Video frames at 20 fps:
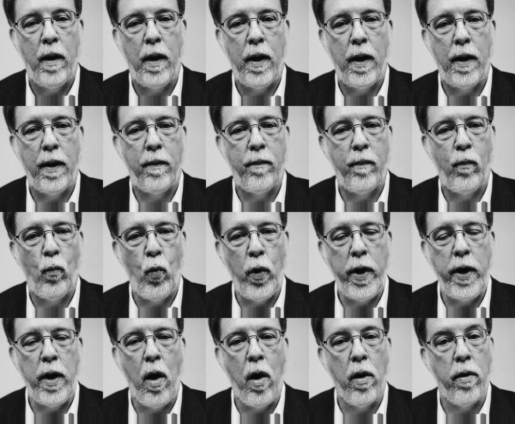Uh,
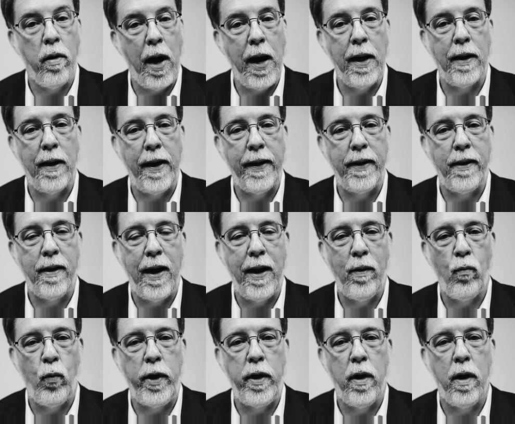we are not like
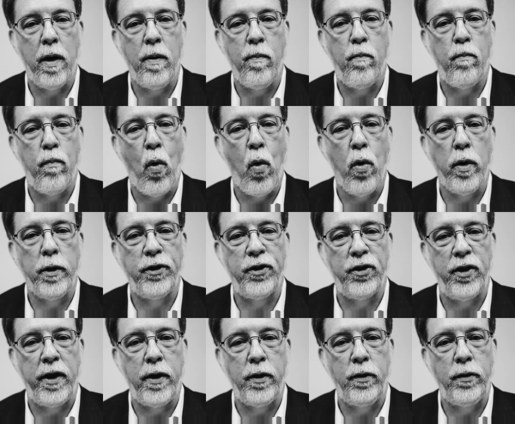God. We are born
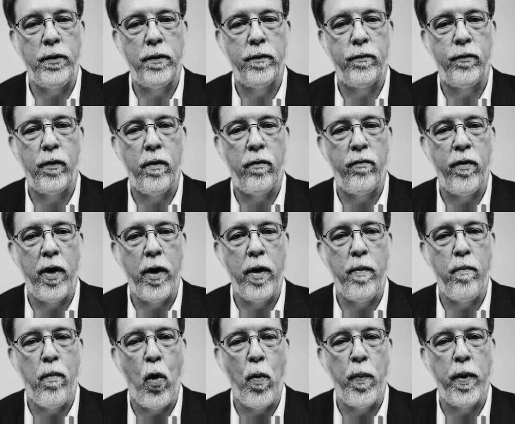sinners from the
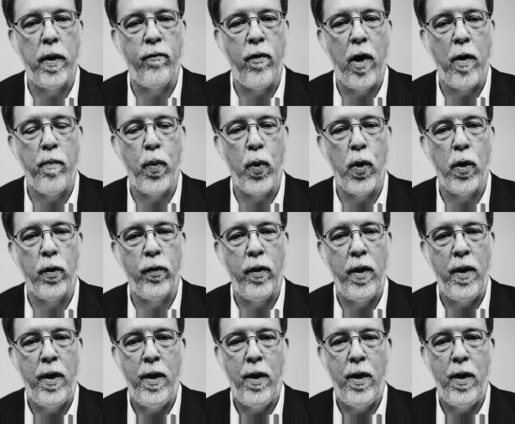very moment of our birth.